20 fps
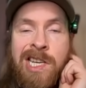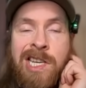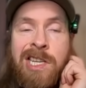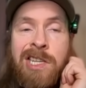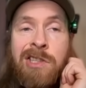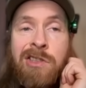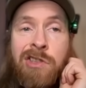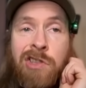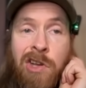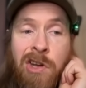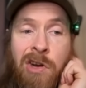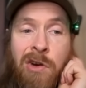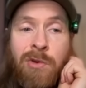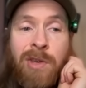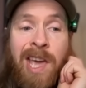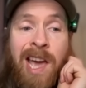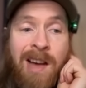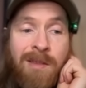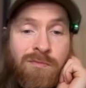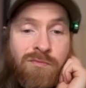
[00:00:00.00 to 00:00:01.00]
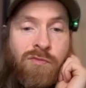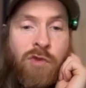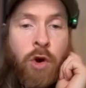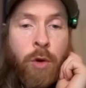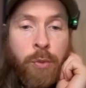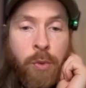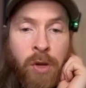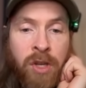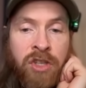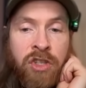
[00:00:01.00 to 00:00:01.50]
So yeah,
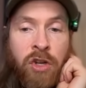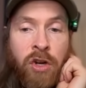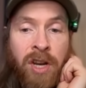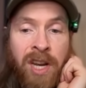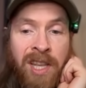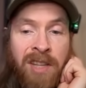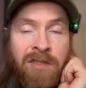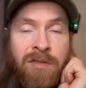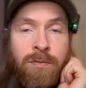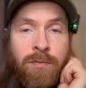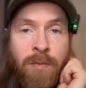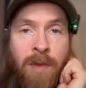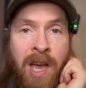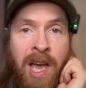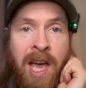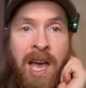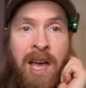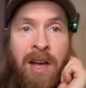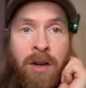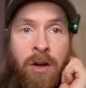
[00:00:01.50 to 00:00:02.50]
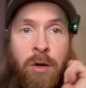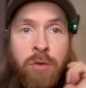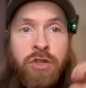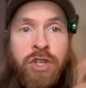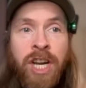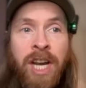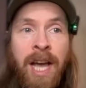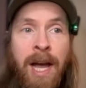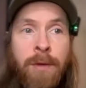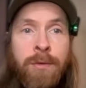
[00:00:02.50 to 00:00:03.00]
hope you enjoyed it. Uh, go
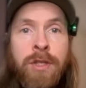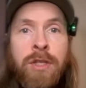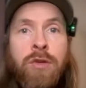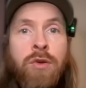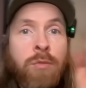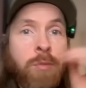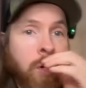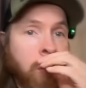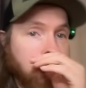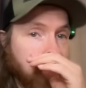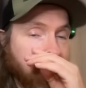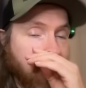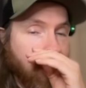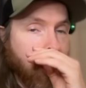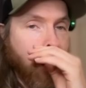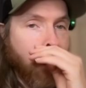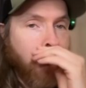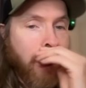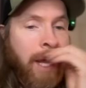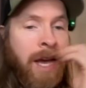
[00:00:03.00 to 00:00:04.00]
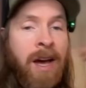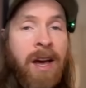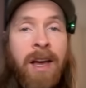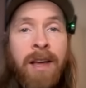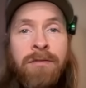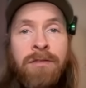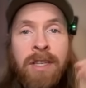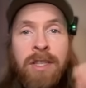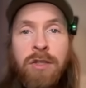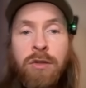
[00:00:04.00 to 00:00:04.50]
check out the new models from OpenAI.
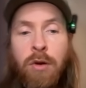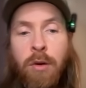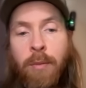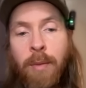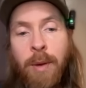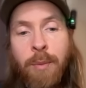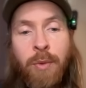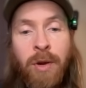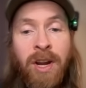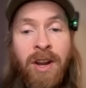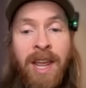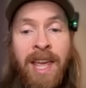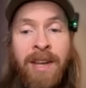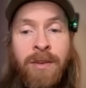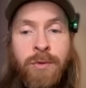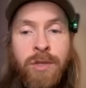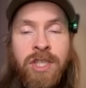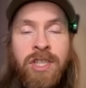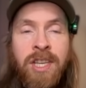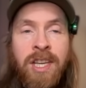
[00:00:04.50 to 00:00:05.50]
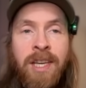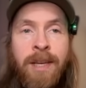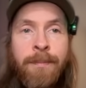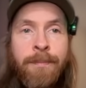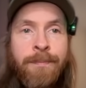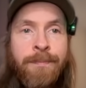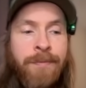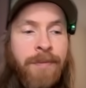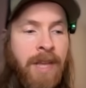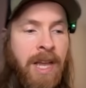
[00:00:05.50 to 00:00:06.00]
I think it's going to be pretty interesting.
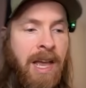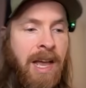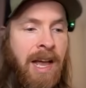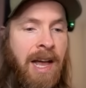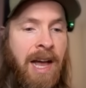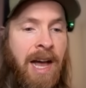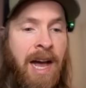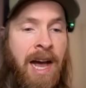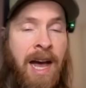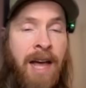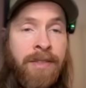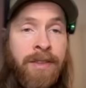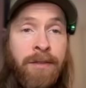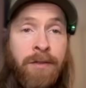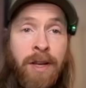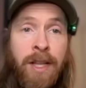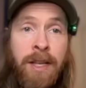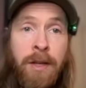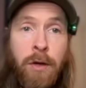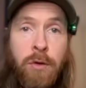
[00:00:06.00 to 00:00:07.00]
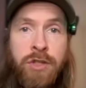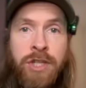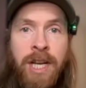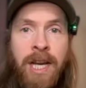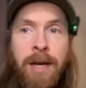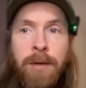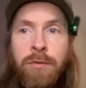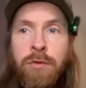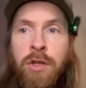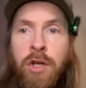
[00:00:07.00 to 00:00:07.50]
And definitely go
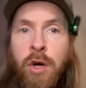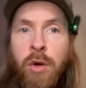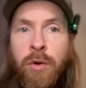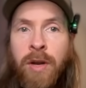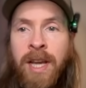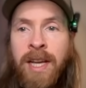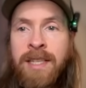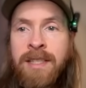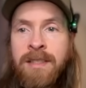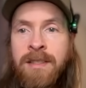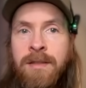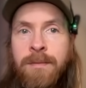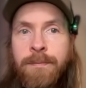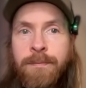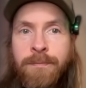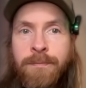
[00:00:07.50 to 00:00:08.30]
check out Codex.